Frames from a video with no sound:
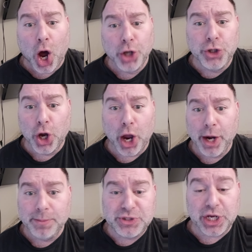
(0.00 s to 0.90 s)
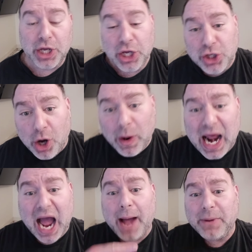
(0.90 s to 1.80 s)
under AMC. You know
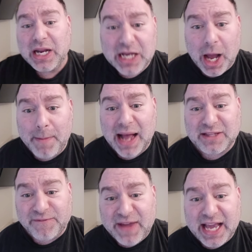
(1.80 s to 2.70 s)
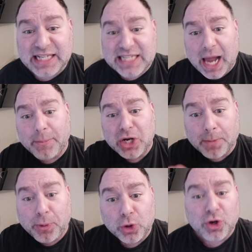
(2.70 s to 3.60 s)
what? I'm going to come out to Vegas and I'm going
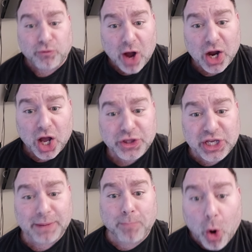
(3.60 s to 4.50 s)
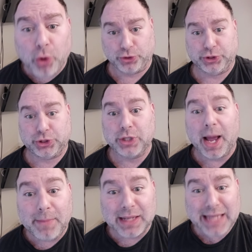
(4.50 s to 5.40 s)
to pull the rug under your balls.
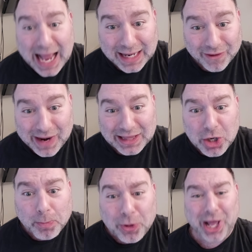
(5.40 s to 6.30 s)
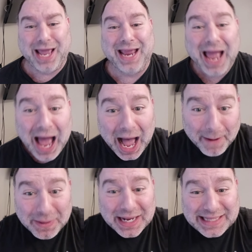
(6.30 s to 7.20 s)
How about that? All right, little boy.
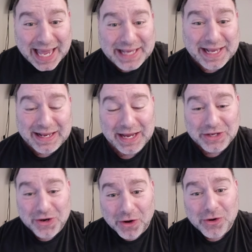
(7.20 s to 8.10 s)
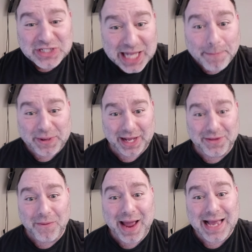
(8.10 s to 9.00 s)
I'm going to take it. You know those leopard
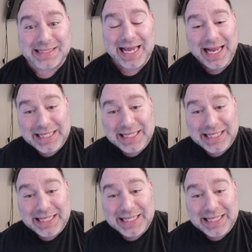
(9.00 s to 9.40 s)
underwears?